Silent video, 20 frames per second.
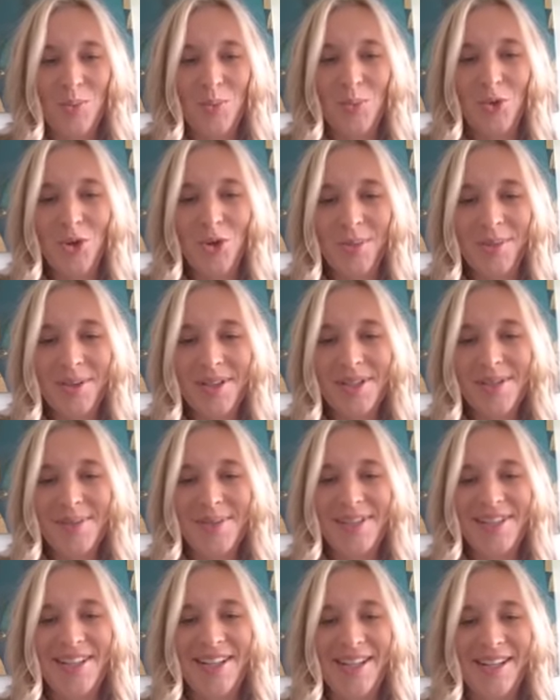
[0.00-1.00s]
more
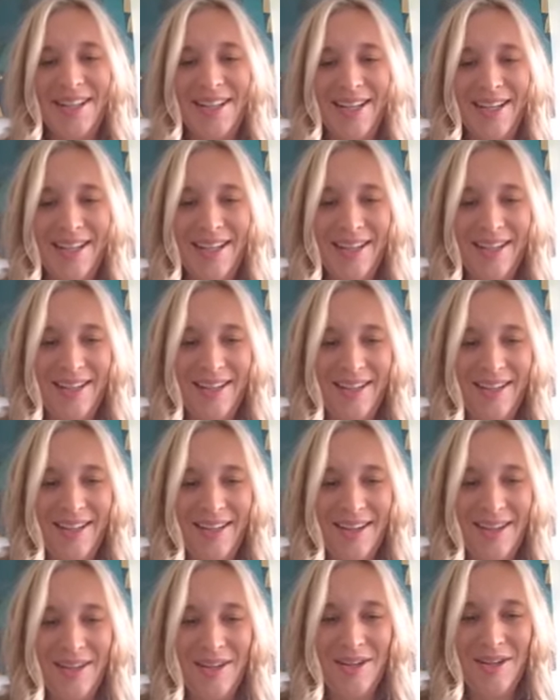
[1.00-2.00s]
principles down here,
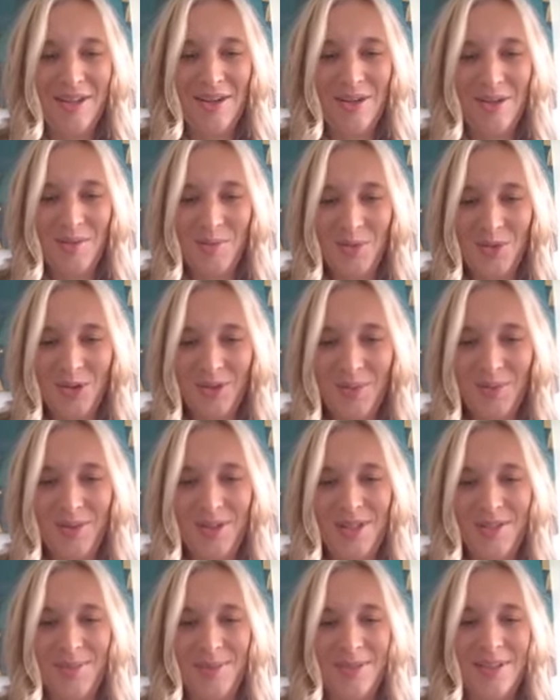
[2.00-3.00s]
more
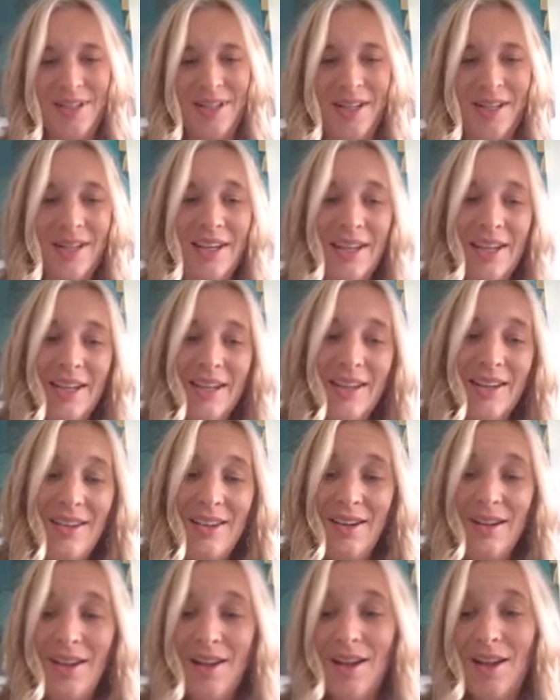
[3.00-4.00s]
principles down here,
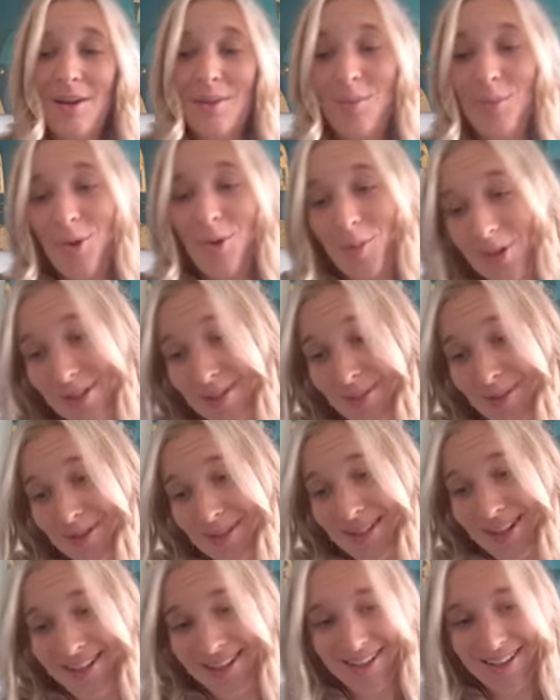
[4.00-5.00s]
more
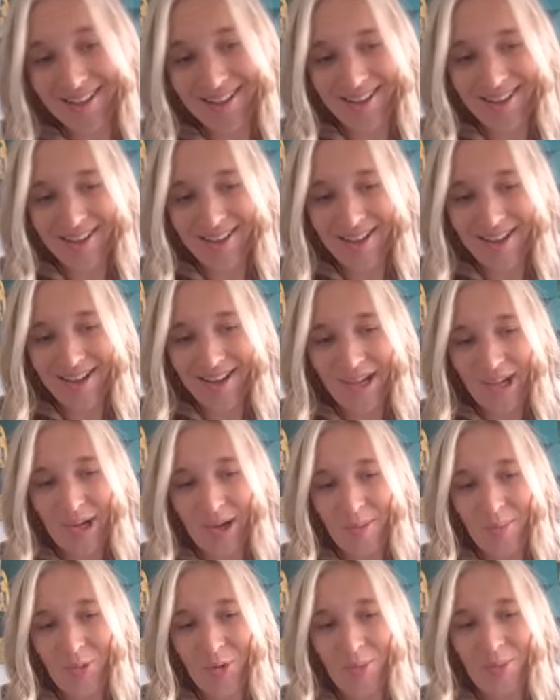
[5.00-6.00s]
principles down here,
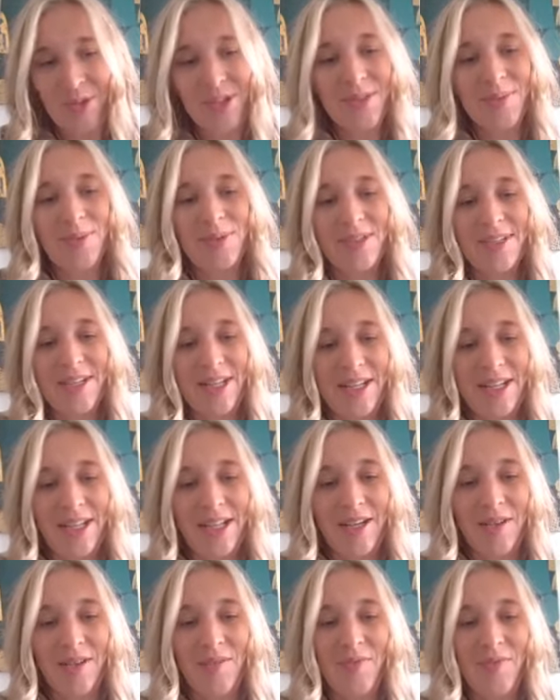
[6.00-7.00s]
and more principles down
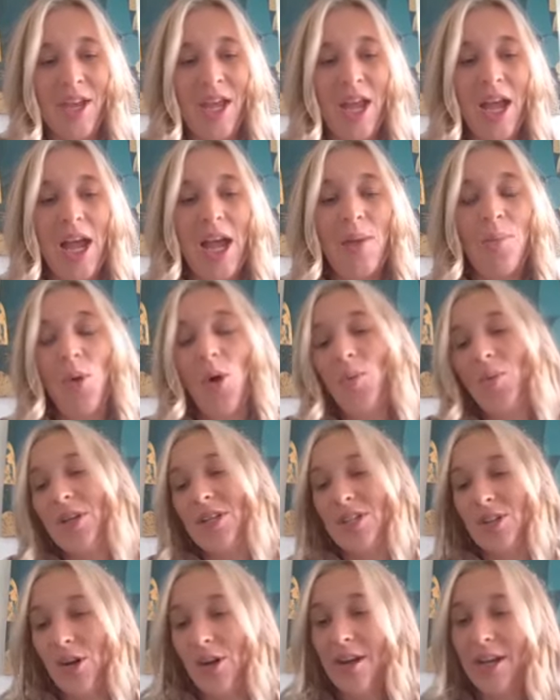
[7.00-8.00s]
here. And what
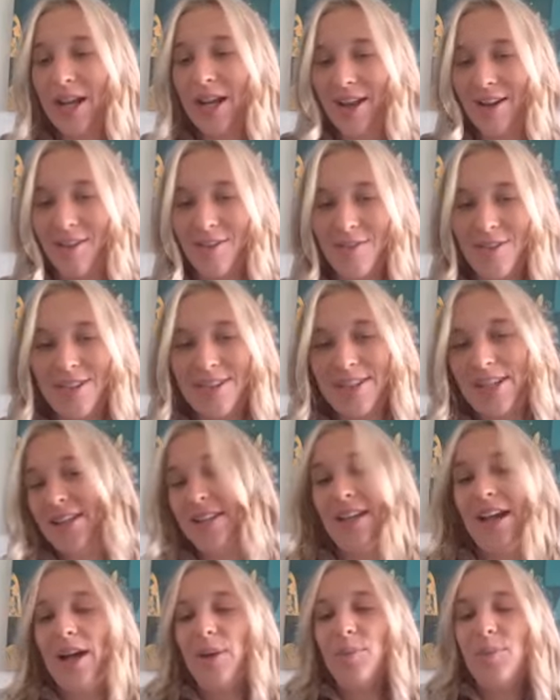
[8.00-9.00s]
we don't have is
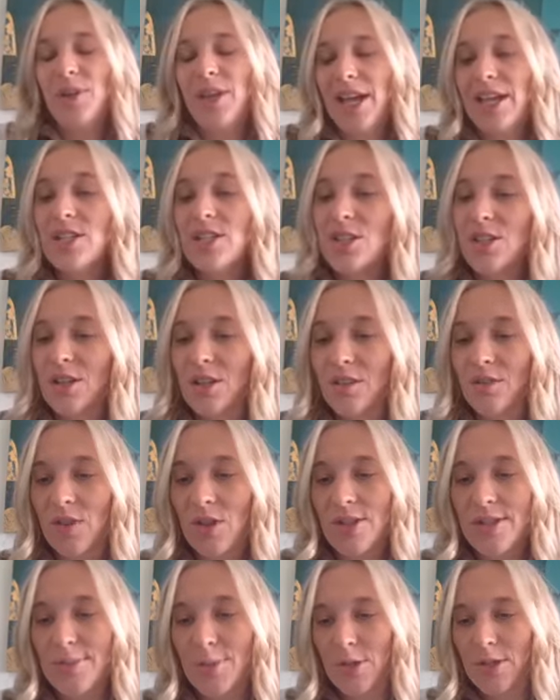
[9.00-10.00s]
any application of
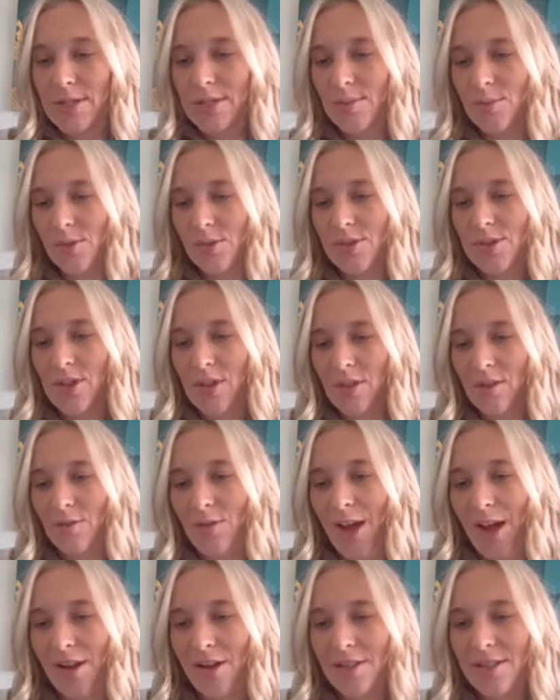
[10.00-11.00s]
those principles to the
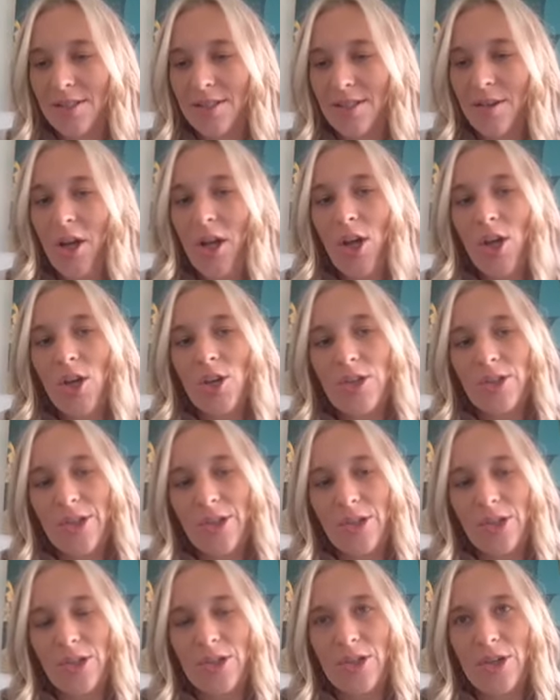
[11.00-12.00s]
facts.
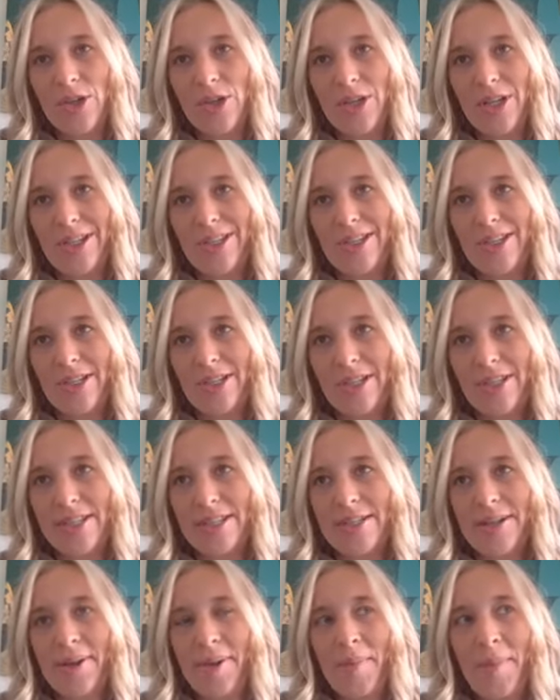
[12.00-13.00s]
So the student has
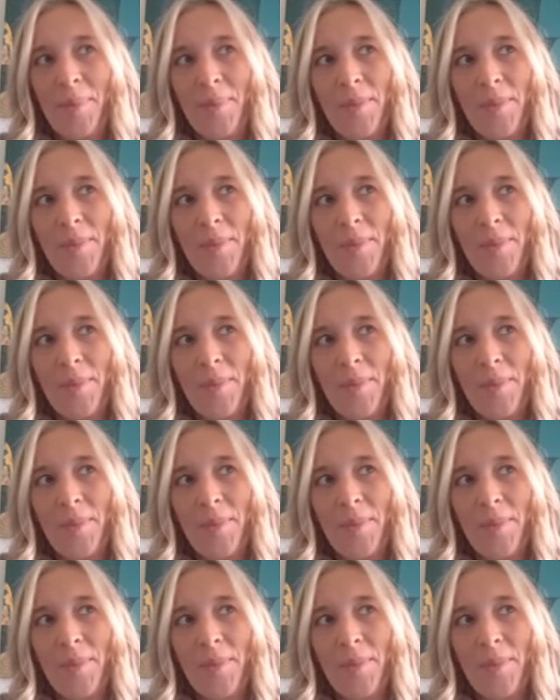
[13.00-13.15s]
just,